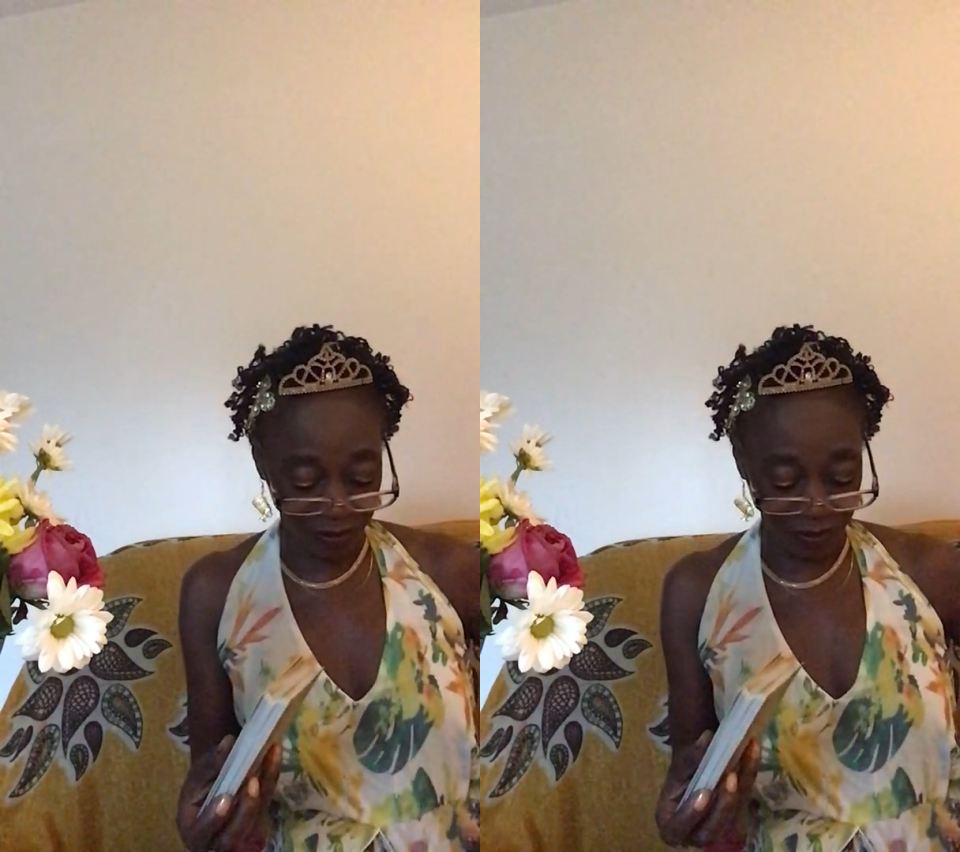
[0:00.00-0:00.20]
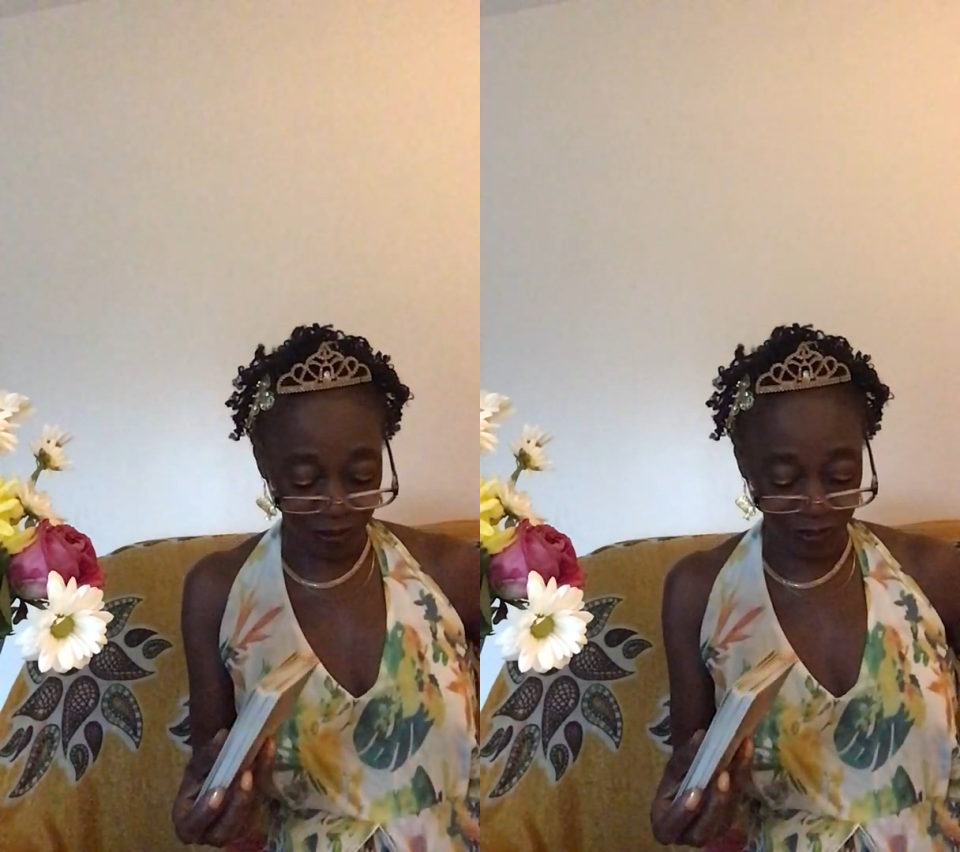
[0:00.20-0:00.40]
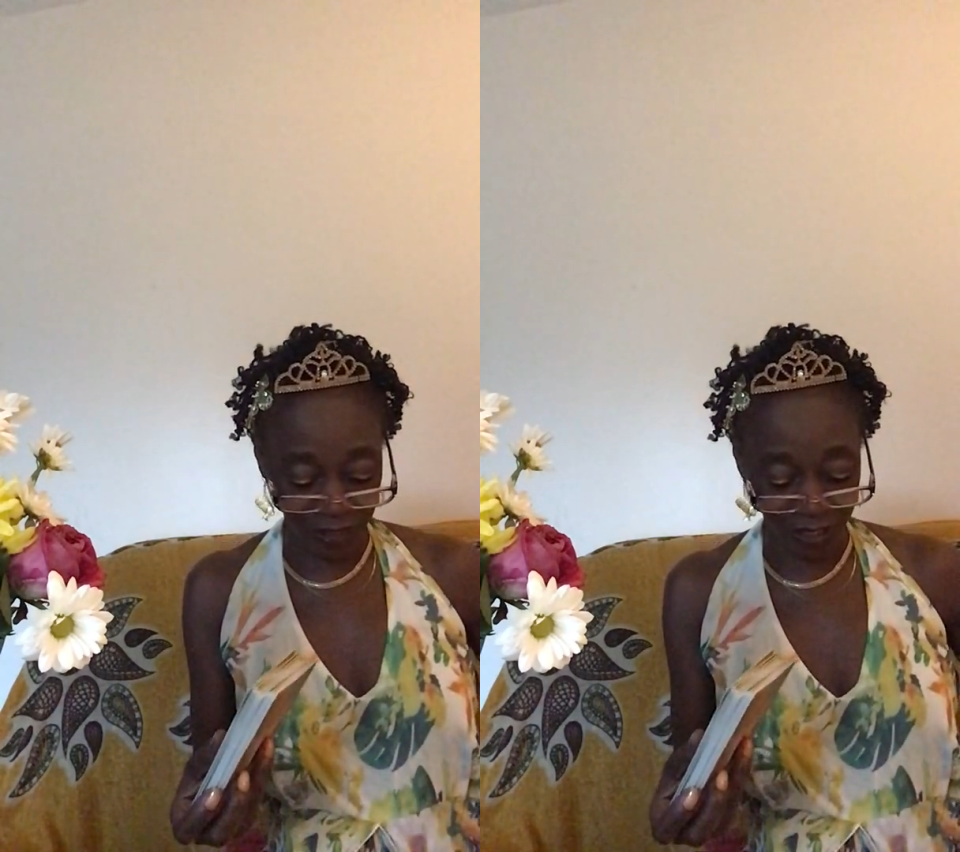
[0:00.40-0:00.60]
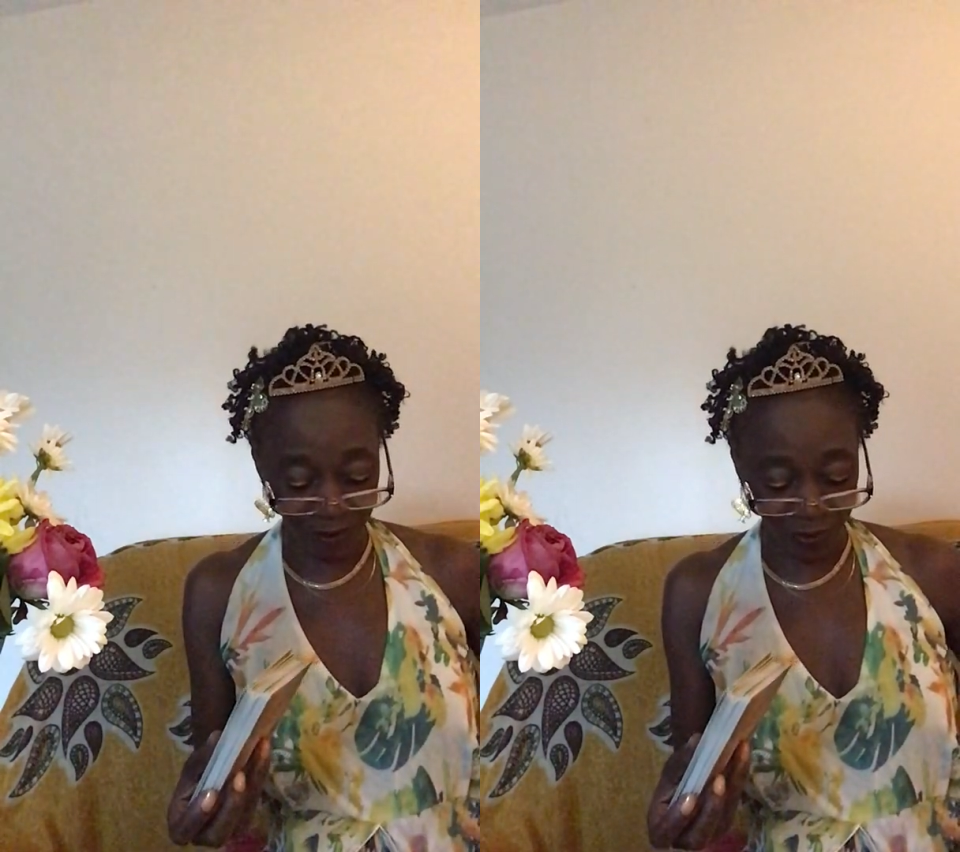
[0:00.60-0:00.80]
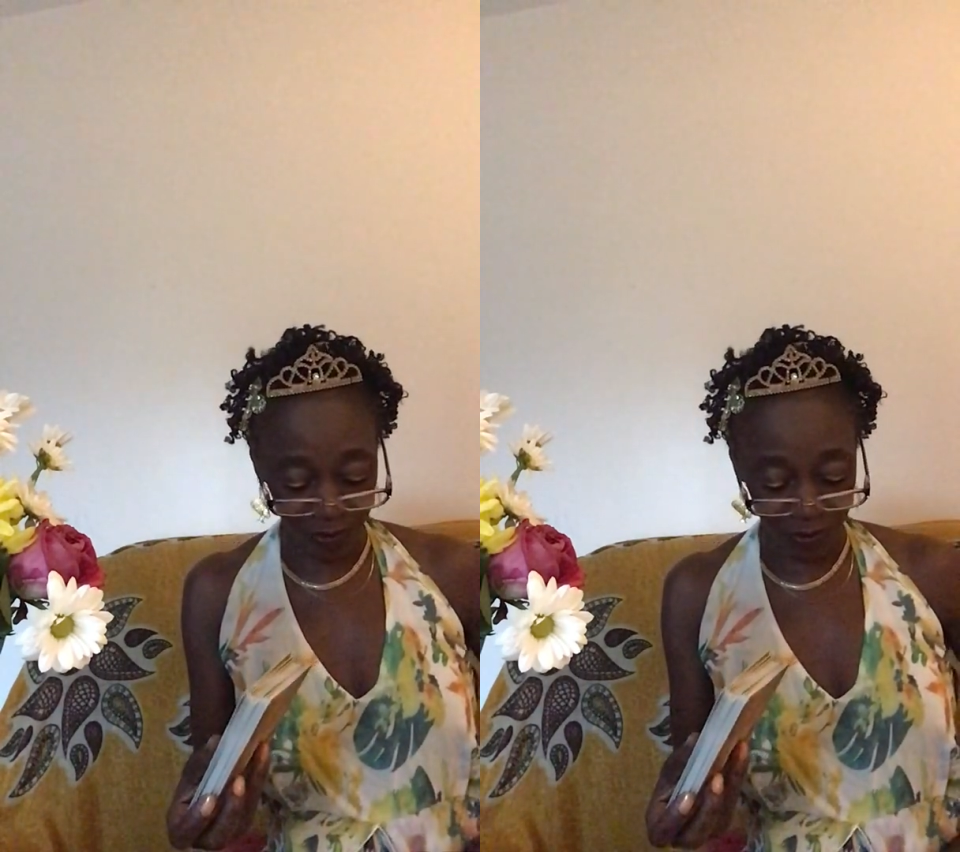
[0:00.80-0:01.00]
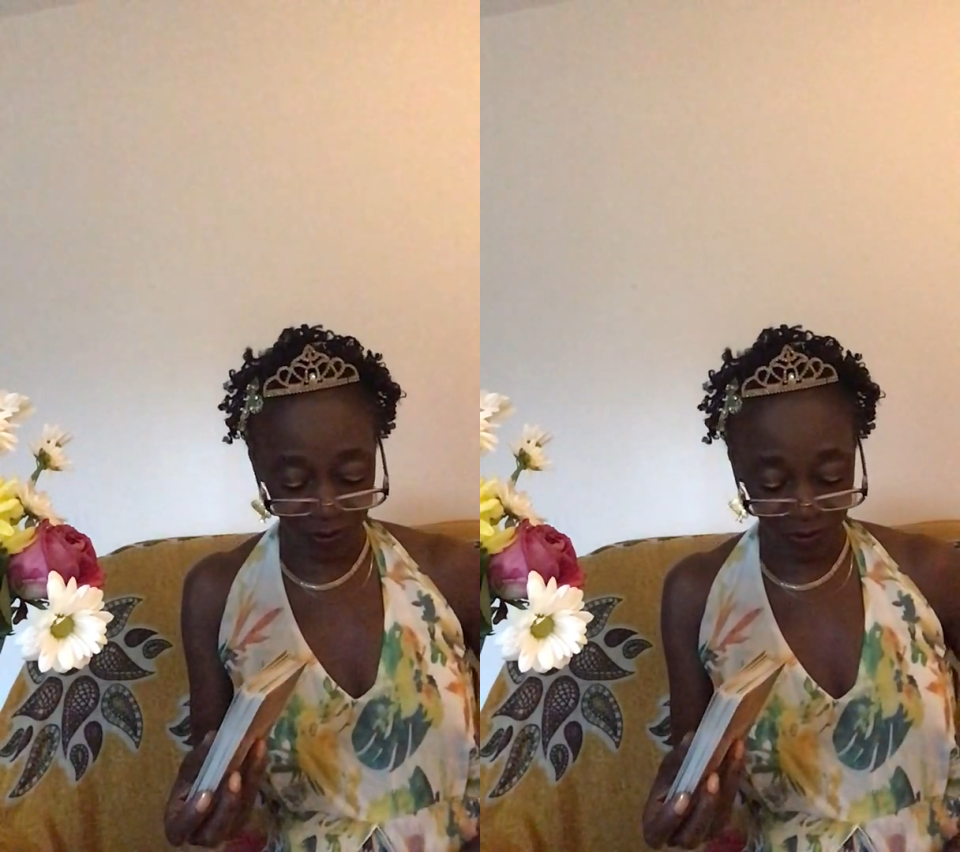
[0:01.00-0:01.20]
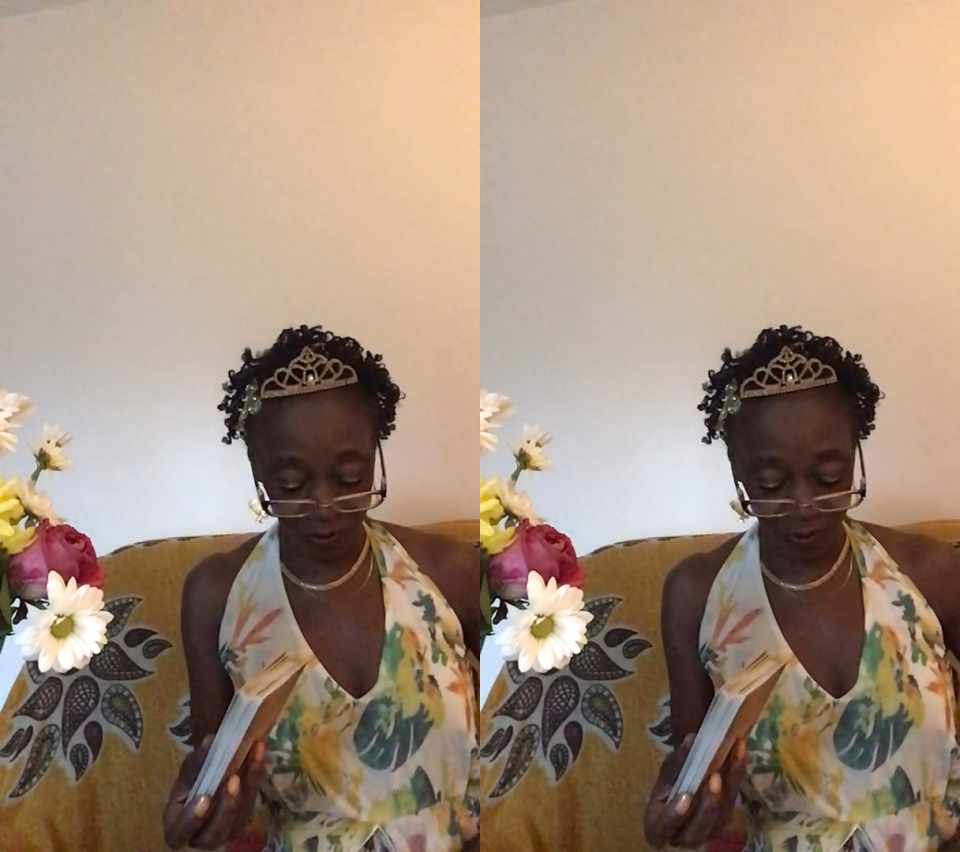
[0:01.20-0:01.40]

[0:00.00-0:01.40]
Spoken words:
Sorry, Capricorn.